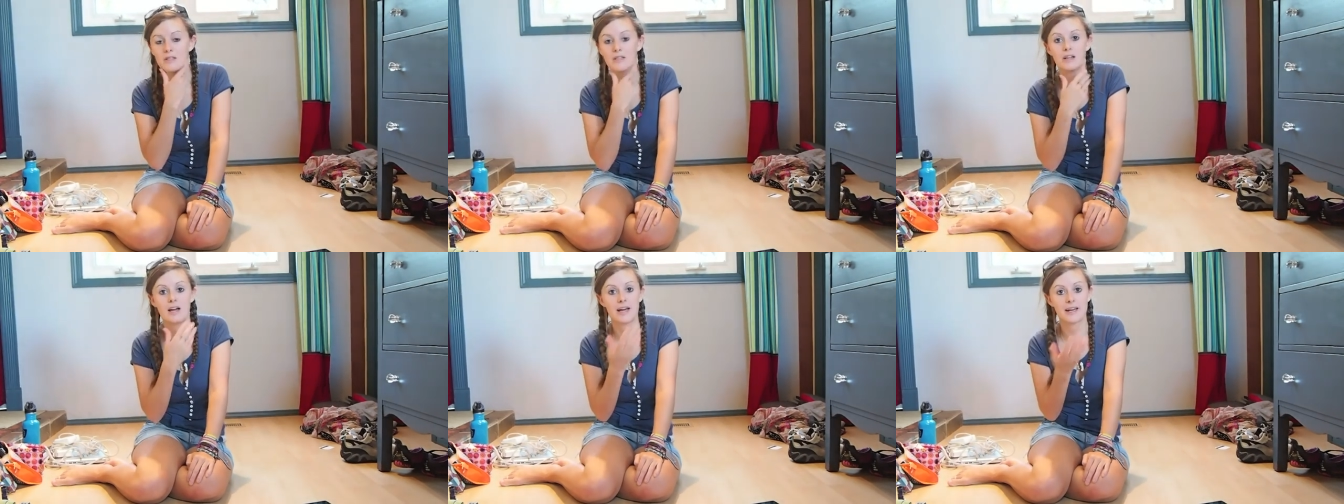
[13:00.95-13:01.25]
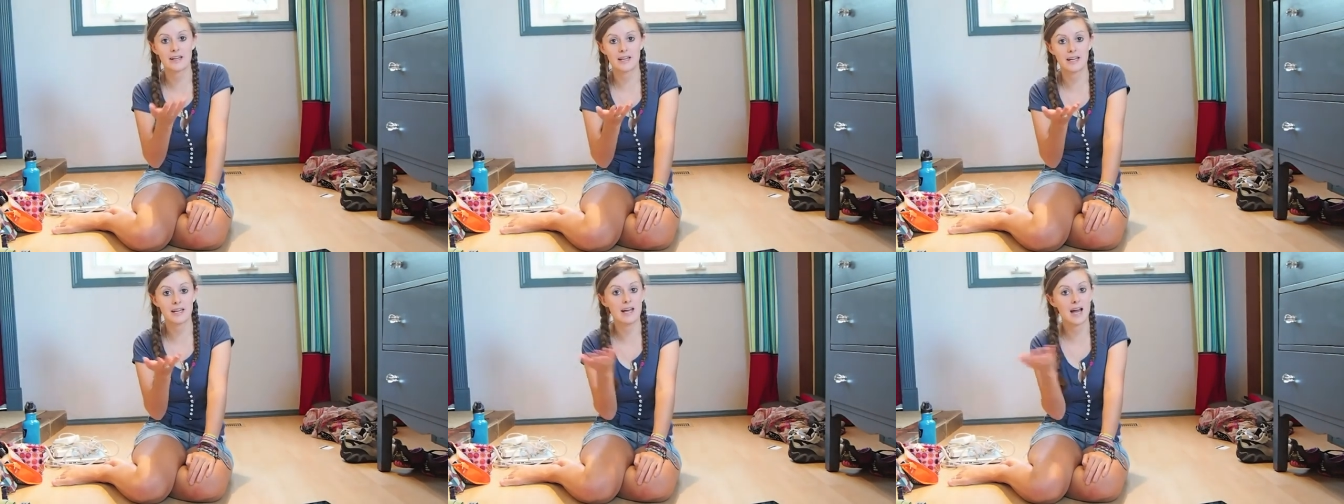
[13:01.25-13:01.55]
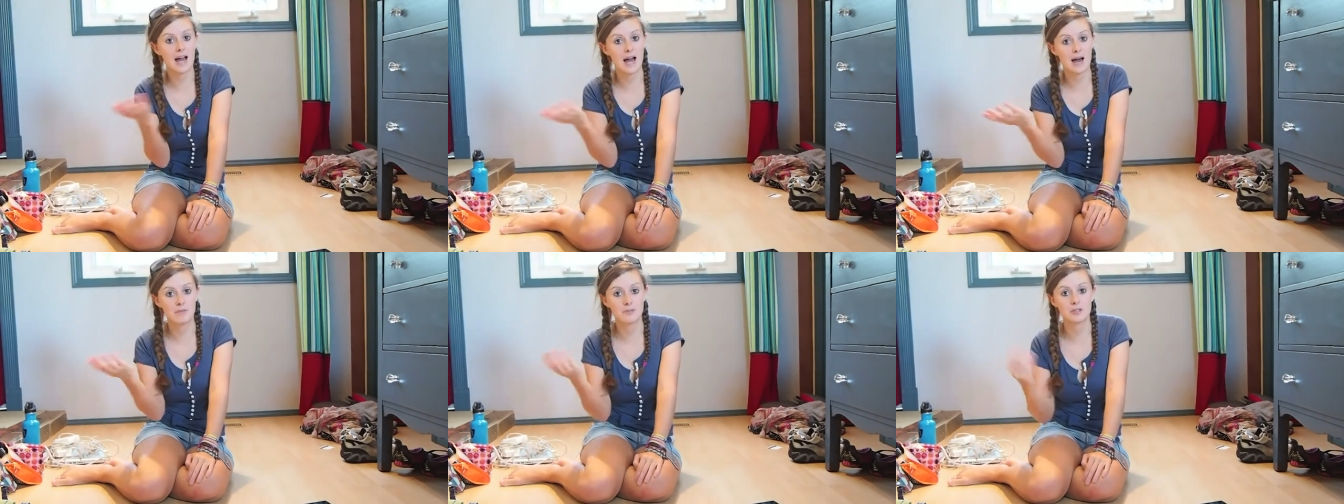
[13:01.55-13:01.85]
like it
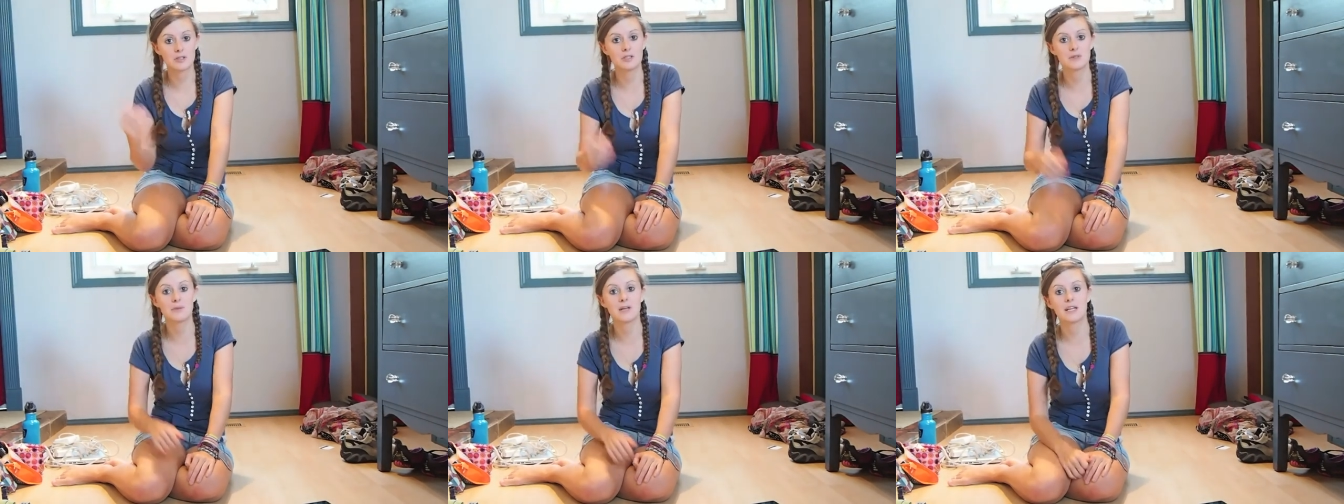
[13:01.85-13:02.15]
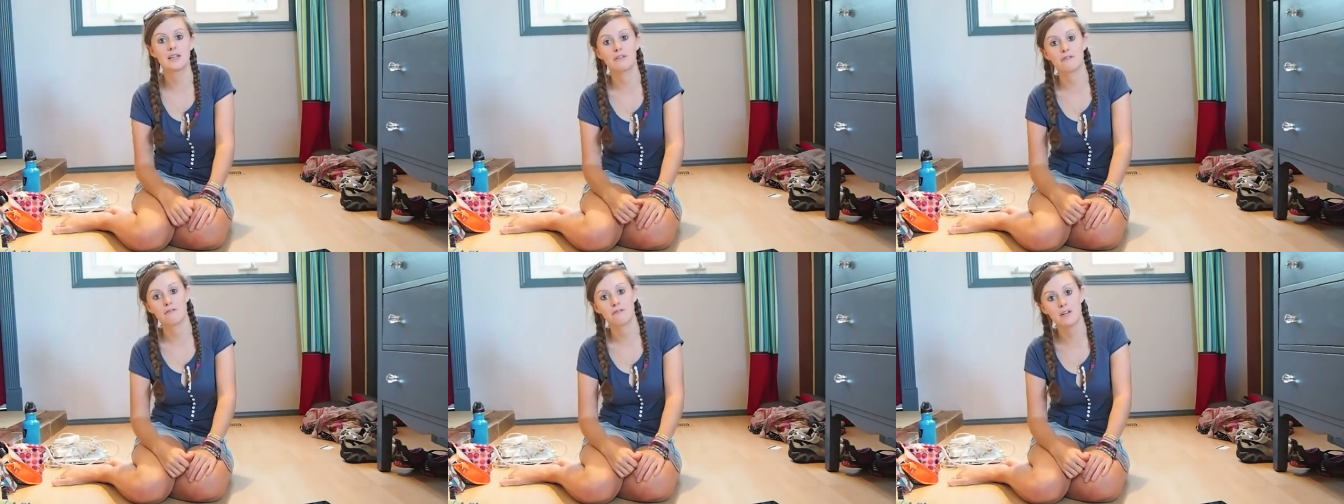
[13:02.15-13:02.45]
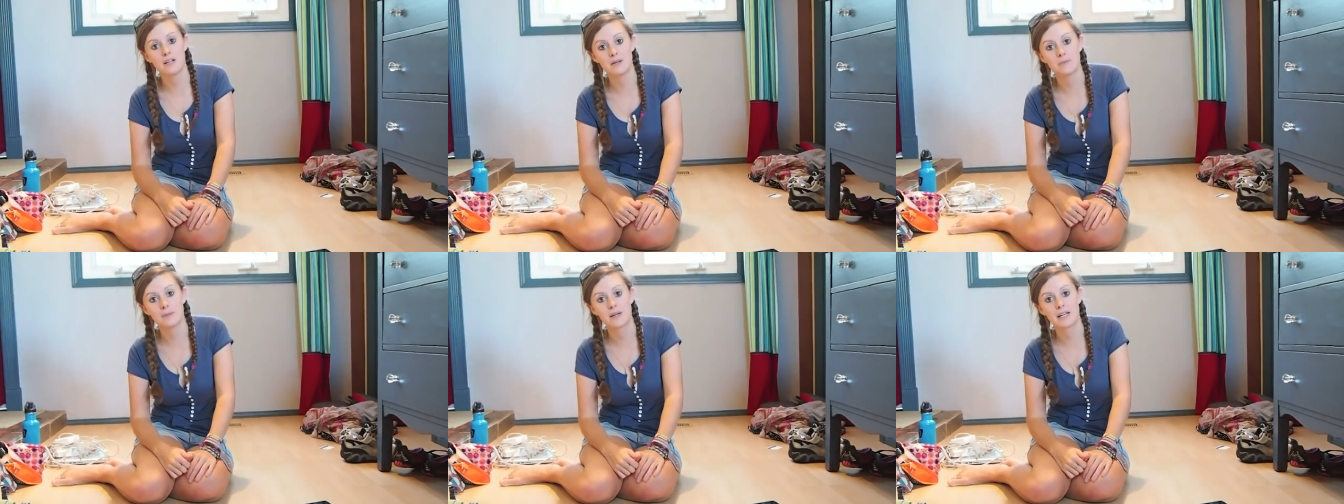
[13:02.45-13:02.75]
happened to me in the
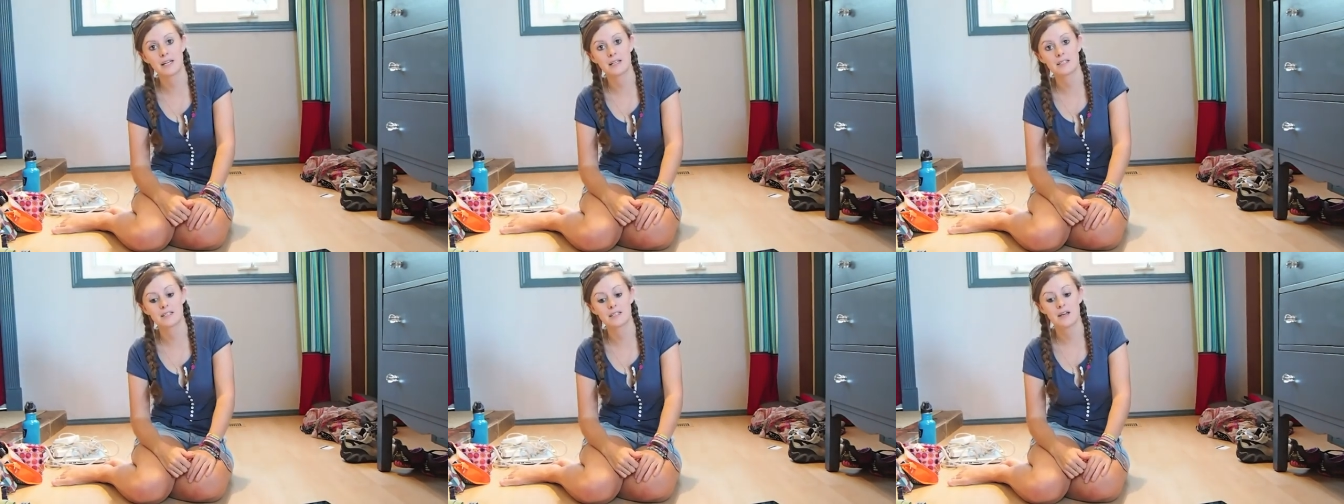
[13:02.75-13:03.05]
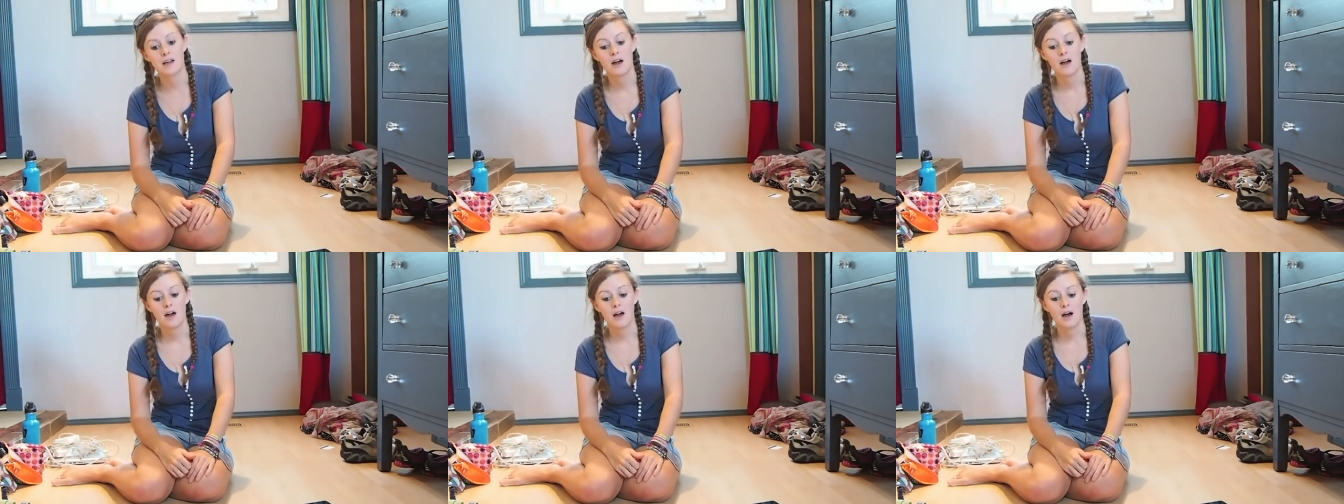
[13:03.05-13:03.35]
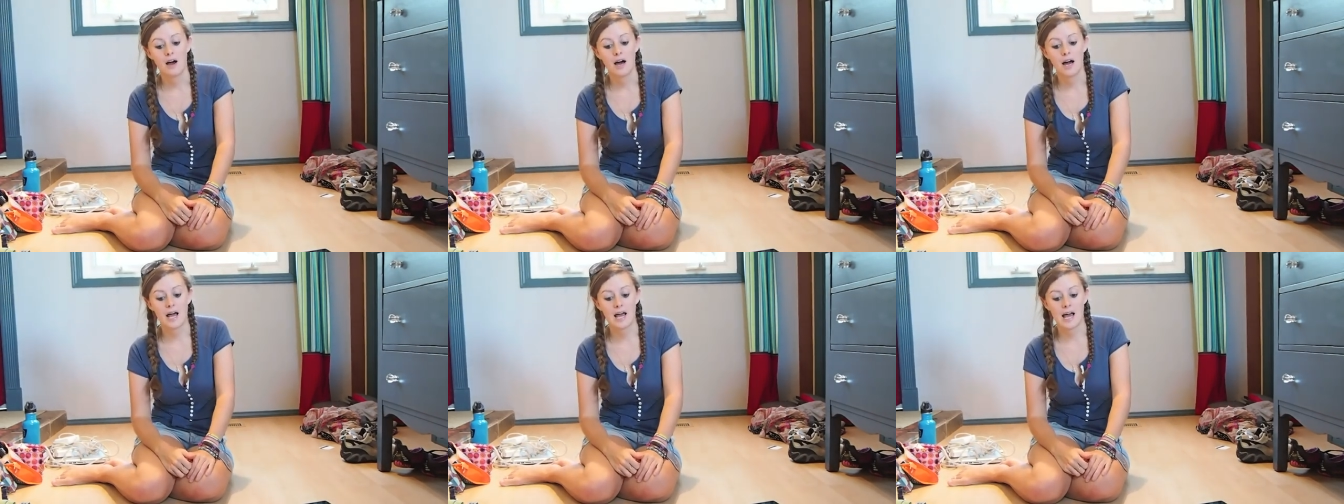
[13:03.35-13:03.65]
Philippines,
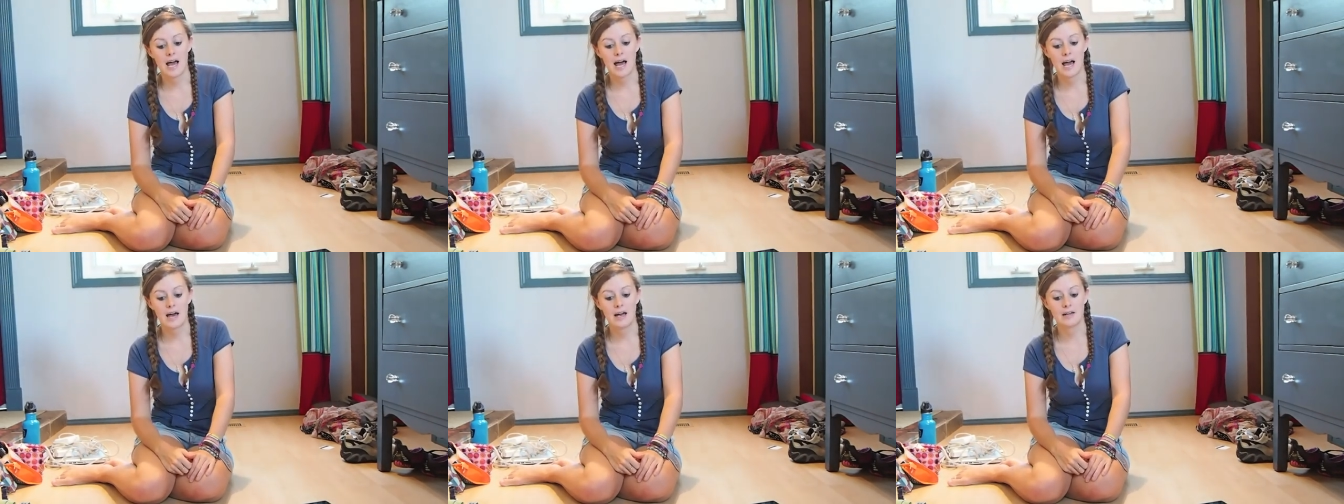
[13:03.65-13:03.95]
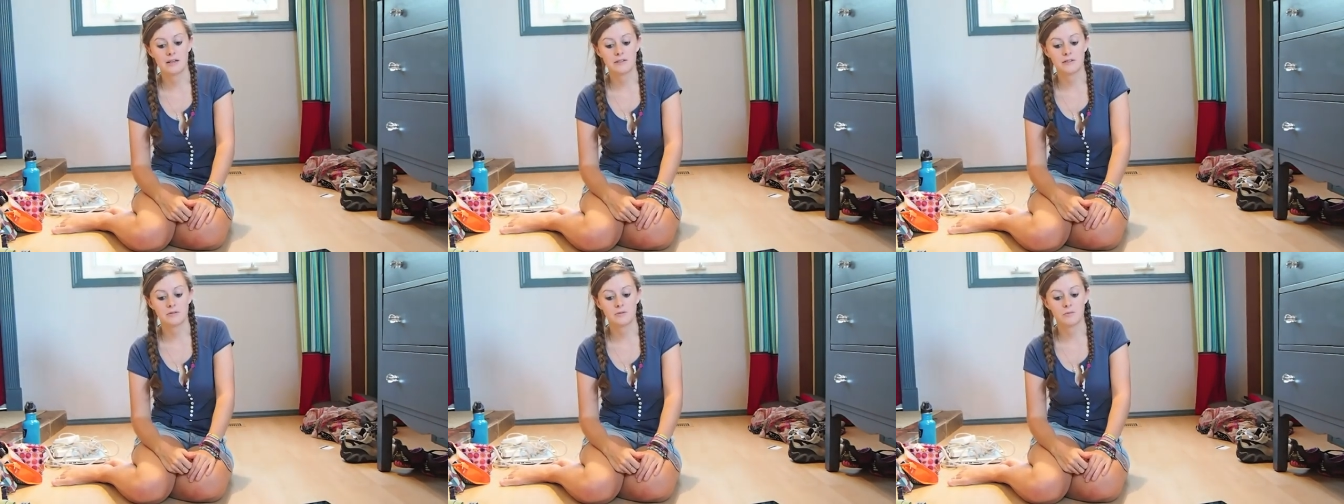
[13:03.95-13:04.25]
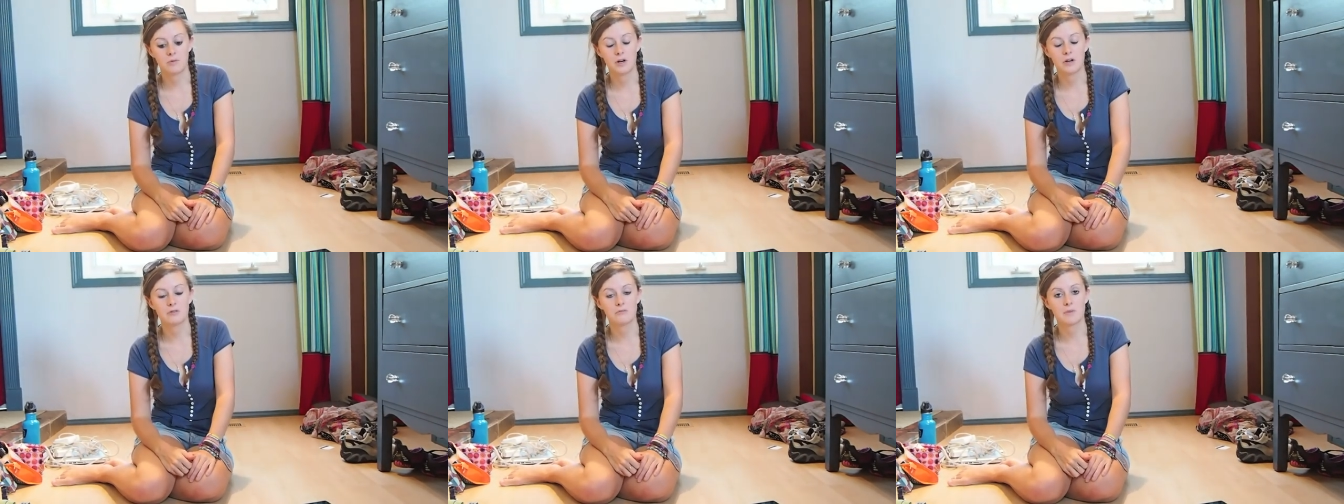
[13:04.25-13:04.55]
I had
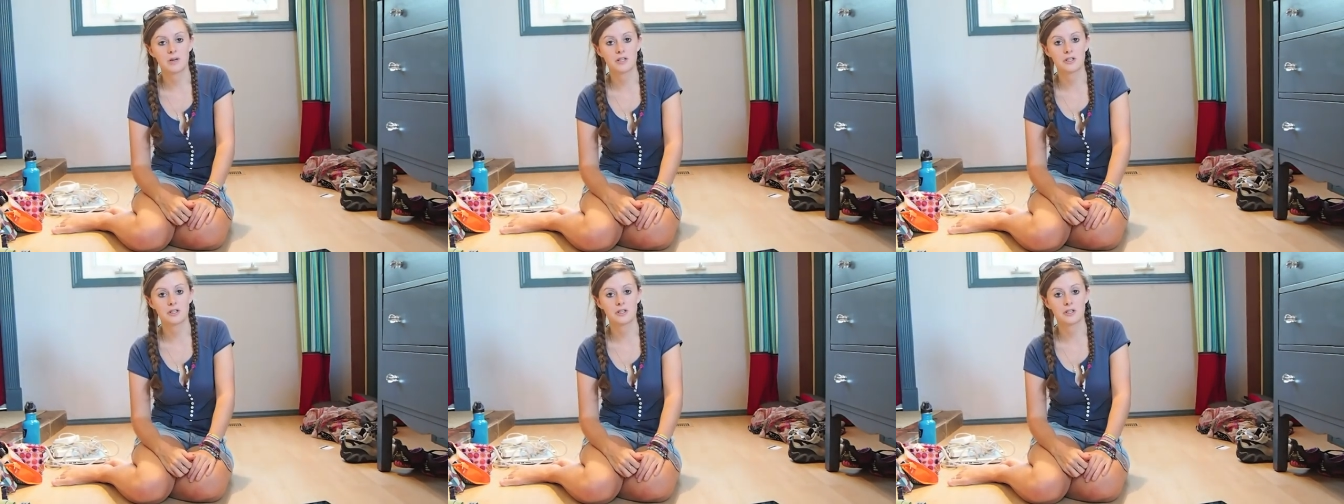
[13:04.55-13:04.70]
one of my